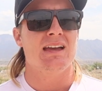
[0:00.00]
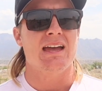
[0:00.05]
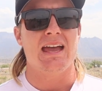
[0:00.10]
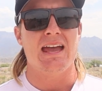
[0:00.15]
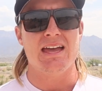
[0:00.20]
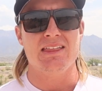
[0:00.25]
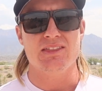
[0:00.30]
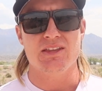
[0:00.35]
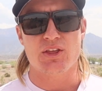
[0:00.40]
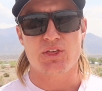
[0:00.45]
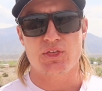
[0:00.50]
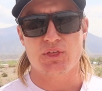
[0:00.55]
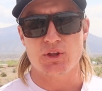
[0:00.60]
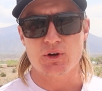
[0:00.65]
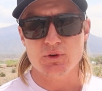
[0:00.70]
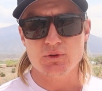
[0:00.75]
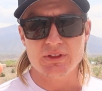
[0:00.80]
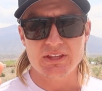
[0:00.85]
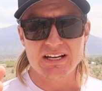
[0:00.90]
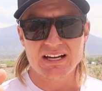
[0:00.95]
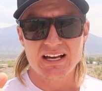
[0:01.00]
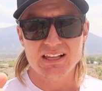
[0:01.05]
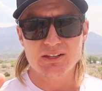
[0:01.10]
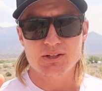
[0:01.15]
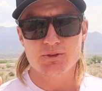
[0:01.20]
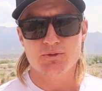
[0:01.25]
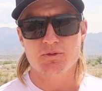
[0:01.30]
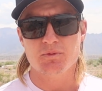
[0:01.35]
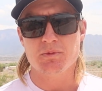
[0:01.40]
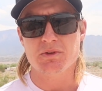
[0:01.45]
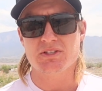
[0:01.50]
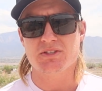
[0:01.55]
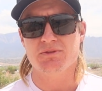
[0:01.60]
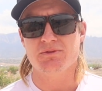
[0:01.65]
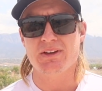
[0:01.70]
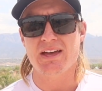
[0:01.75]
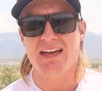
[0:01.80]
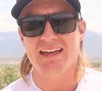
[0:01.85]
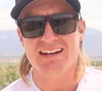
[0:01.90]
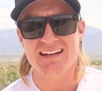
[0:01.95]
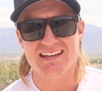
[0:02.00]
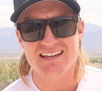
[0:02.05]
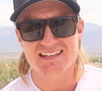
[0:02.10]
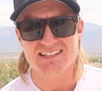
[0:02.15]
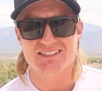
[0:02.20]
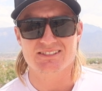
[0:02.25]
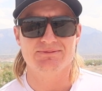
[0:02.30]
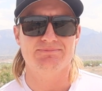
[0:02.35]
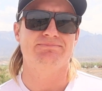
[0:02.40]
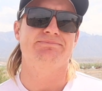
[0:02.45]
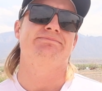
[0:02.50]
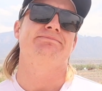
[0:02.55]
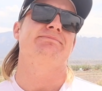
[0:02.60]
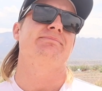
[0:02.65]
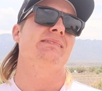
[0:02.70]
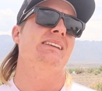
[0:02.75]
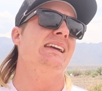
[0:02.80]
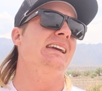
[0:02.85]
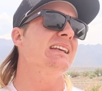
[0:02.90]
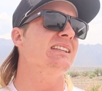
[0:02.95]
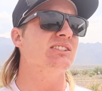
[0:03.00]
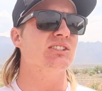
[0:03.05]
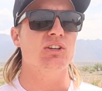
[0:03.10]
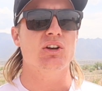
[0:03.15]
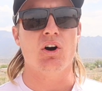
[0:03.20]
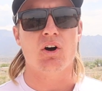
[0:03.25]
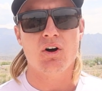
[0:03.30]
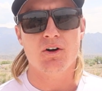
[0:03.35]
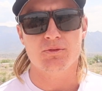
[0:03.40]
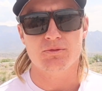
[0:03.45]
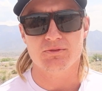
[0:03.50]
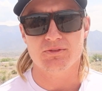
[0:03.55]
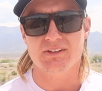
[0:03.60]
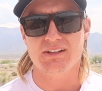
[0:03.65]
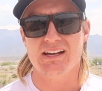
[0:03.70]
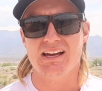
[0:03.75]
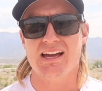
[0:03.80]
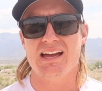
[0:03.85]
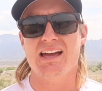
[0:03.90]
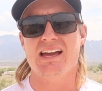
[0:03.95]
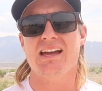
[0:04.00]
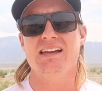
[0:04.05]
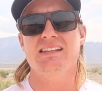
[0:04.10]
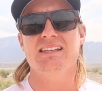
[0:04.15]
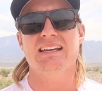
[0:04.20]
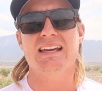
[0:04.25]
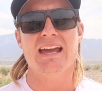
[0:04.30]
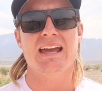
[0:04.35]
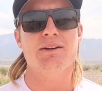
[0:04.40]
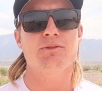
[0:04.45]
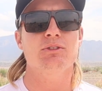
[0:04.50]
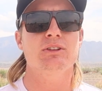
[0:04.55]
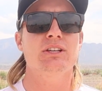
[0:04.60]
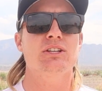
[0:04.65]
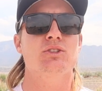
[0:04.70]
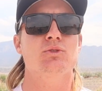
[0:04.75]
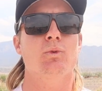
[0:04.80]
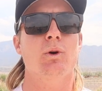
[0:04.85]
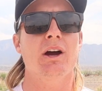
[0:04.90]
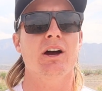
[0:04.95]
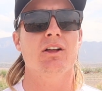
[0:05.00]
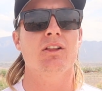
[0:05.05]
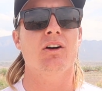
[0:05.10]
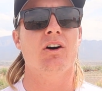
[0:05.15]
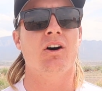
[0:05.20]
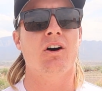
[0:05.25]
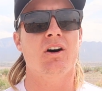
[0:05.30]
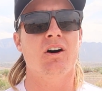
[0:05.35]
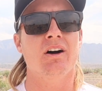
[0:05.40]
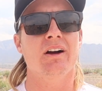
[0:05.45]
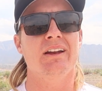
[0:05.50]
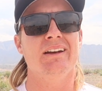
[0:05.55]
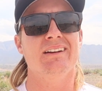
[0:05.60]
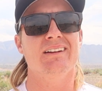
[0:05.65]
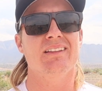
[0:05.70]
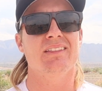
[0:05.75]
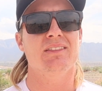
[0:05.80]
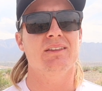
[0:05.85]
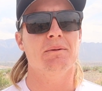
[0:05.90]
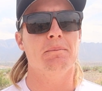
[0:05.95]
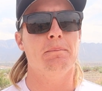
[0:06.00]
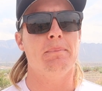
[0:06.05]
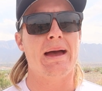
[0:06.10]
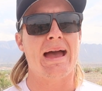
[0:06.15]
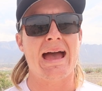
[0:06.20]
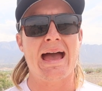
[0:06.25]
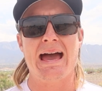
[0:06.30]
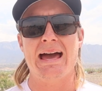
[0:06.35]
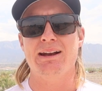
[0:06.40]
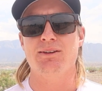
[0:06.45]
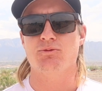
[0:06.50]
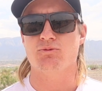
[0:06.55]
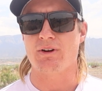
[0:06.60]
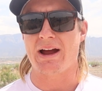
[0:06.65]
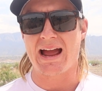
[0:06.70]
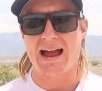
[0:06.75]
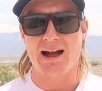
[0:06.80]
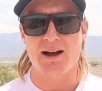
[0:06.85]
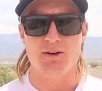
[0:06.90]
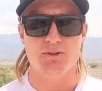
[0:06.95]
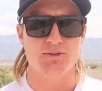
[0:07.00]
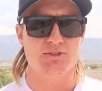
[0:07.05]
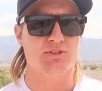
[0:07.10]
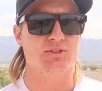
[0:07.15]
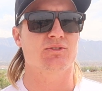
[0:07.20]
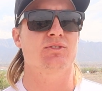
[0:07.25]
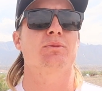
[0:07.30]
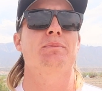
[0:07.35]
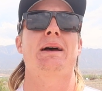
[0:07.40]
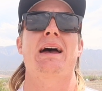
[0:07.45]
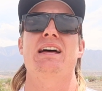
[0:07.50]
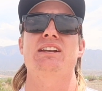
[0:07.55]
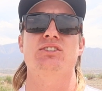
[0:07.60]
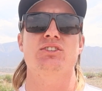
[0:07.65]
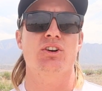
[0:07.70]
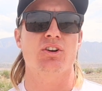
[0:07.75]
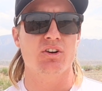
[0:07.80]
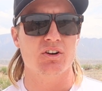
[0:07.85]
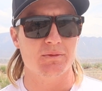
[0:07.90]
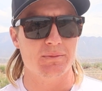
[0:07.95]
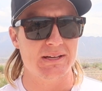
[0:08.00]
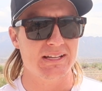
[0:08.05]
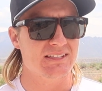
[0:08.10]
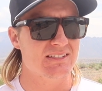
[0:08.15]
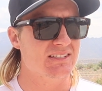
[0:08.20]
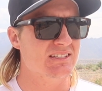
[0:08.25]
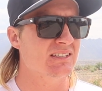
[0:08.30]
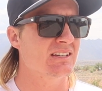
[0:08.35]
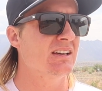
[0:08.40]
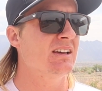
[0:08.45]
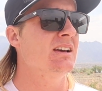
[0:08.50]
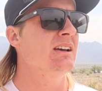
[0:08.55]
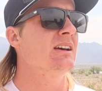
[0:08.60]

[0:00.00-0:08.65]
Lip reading: And the third thing I learned from this event is it's golf. You can't really dwell on the bad rounds or the bad tournaments.